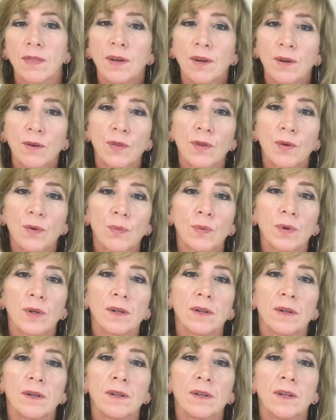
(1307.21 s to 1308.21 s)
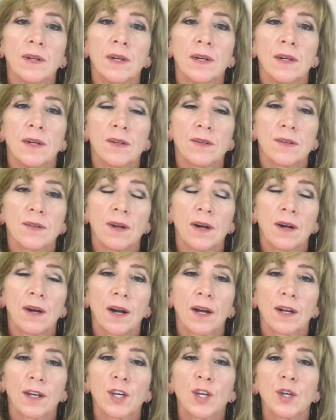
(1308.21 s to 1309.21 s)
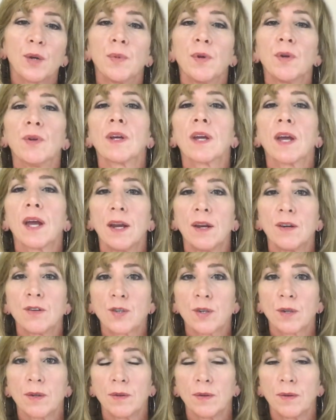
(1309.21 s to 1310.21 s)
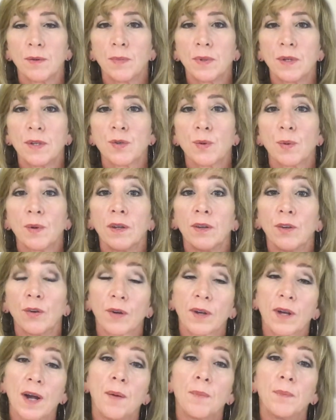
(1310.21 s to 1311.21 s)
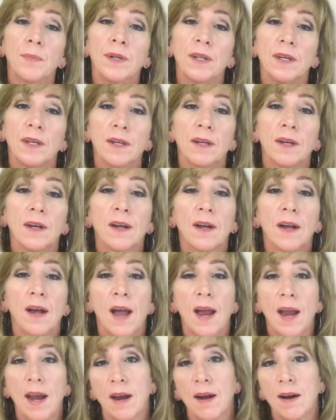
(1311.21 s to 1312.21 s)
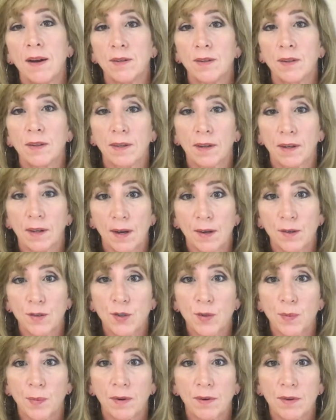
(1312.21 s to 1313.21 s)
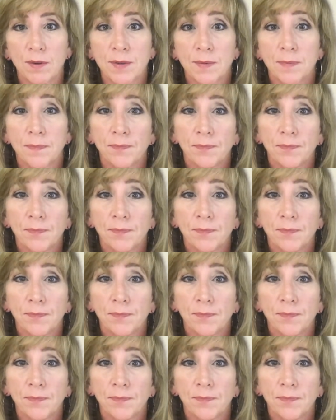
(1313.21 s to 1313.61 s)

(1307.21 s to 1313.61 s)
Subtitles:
They're the real communication between your company and the customers.